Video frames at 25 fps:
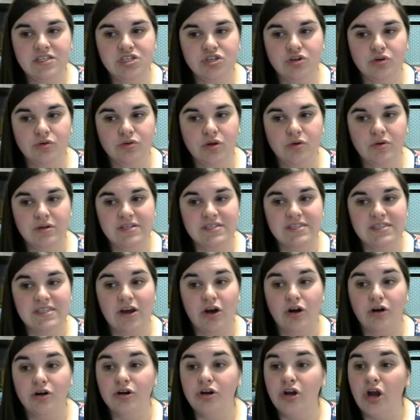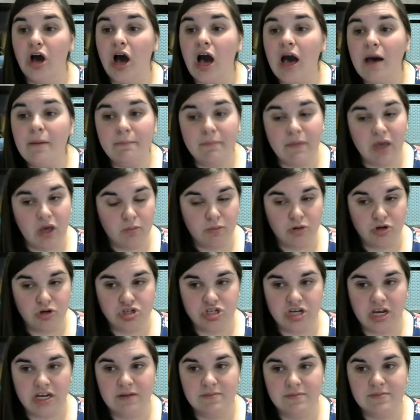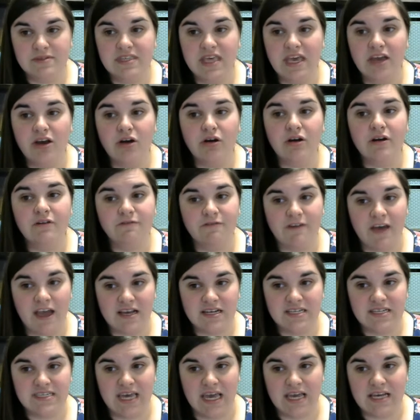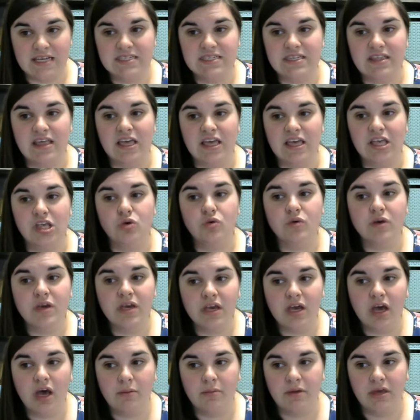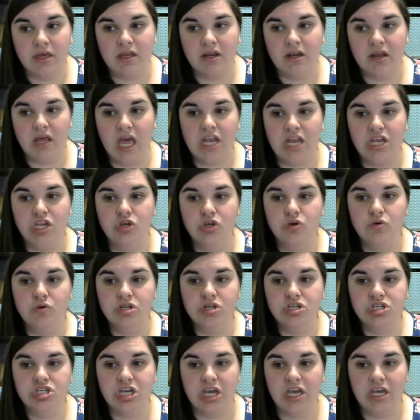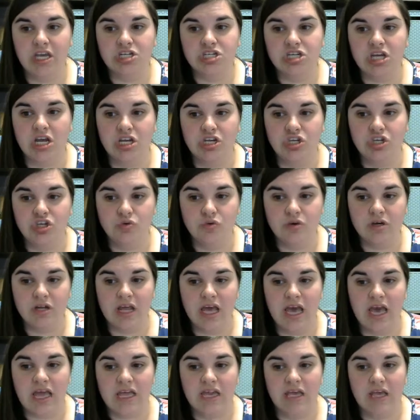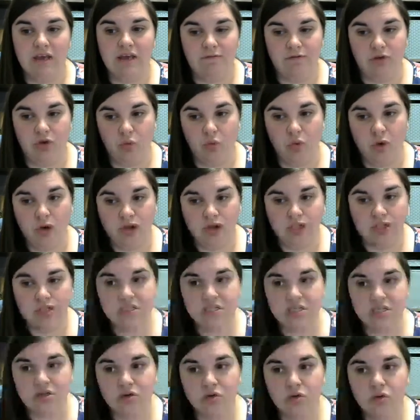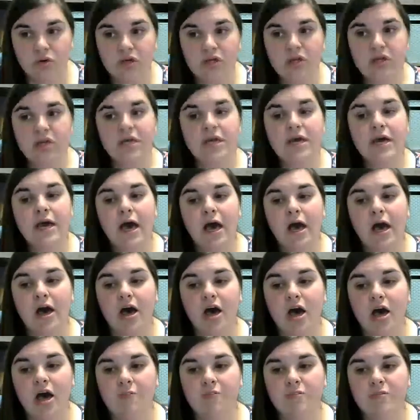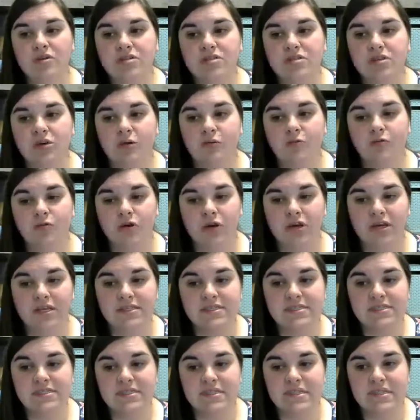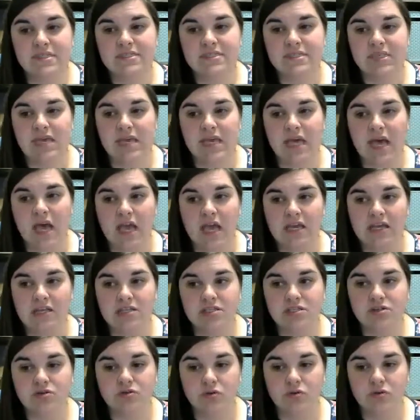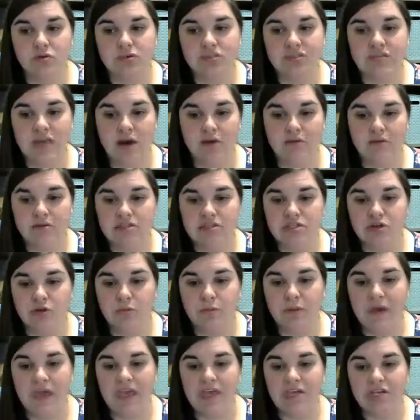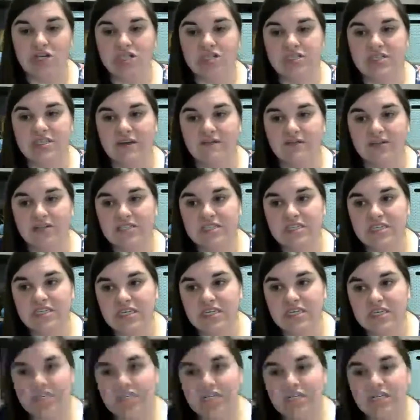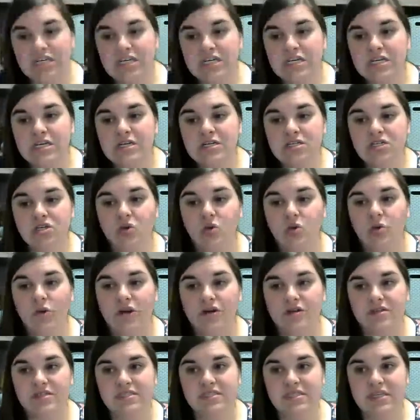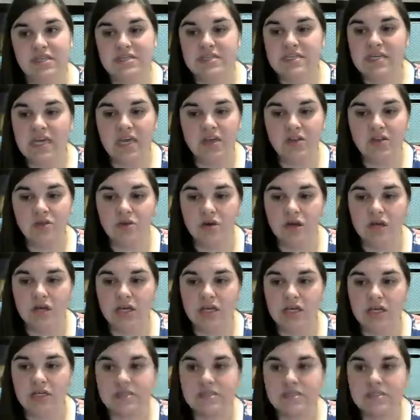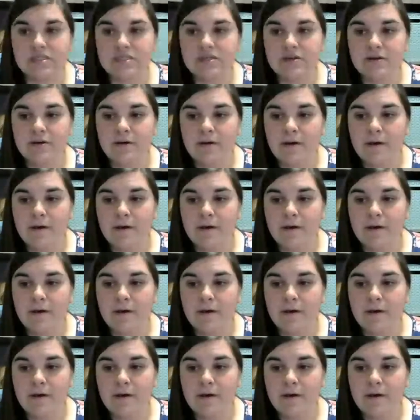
you'll notice they are not mail merge items. They are in fact text that you can come in and you could change and you could edit if you wanted to. So for instance, like I can scroll down to page 17 to where Sid Taylor is.